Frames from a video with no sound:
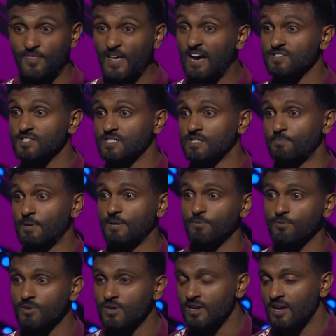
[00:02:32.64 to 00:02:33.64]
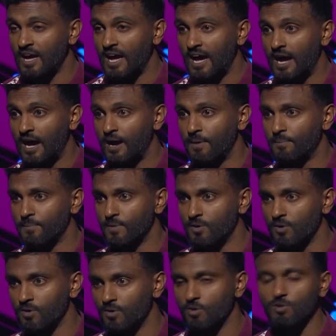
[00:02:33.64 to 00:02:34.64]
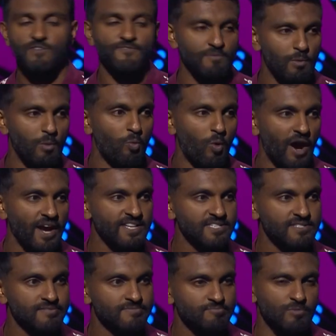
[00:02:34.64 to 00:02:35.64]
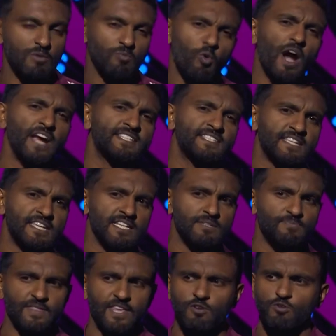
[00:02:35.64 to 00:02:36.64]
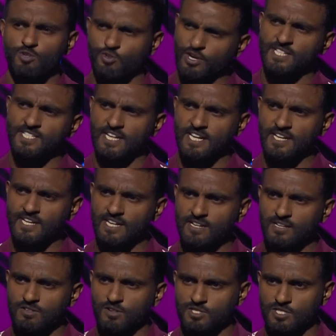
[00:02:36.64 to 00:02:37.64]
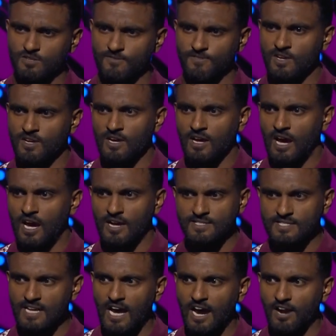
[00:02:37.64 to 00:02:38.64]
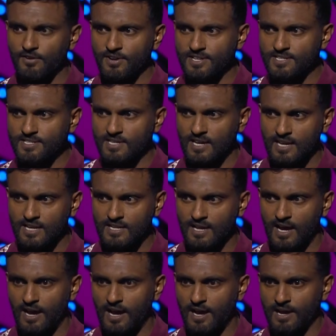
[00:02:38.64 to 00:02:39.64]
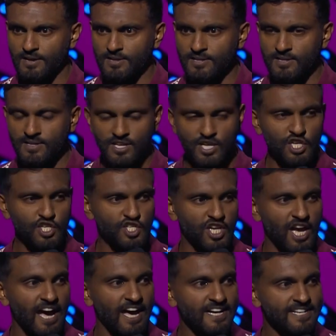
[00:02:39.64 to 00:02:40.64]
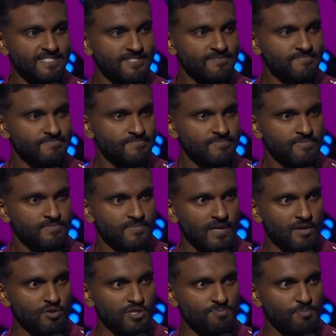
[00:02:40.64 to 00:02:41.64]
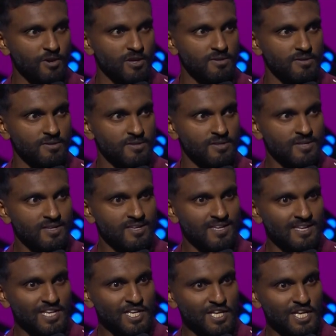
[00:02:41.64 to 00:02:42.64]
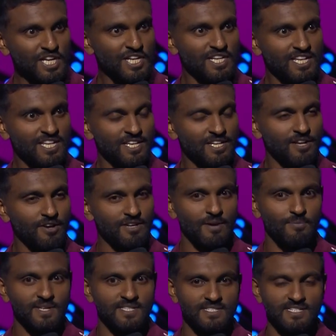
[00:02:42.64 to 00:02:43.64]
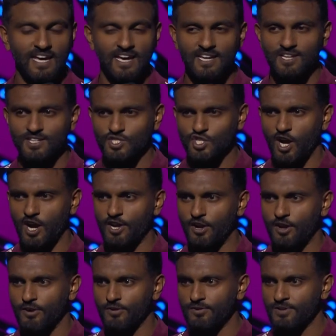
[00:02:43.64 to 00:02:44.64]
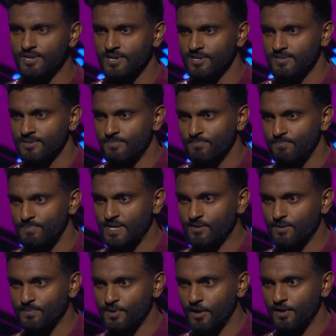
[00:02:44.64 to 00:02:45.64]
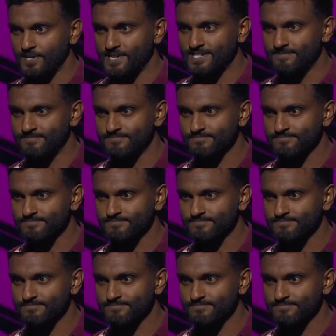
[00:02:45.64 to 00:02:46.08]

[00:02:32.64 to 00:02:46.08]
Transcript: thousands of people. All of them were white. Well, white-skinned, but they all dressed Indian. Lots of saris and ishka. They all spoke Hindi, namaste, jai ho, Bikram yoga.